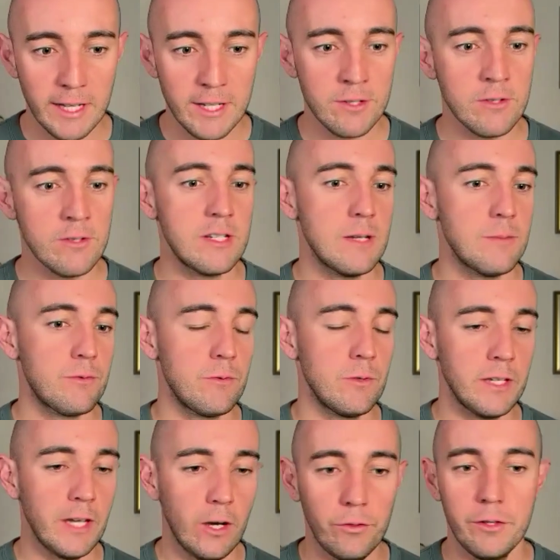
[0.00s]
relationships,
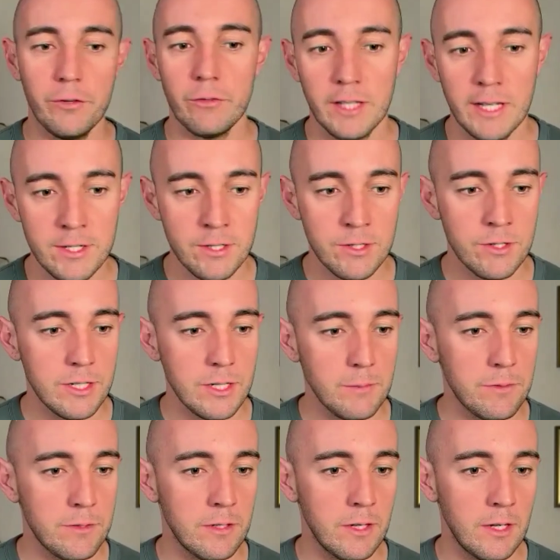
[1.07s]
really healthy
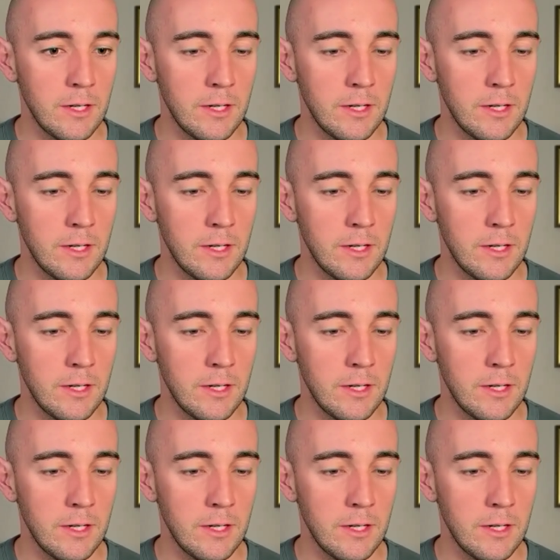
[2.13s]
relationships.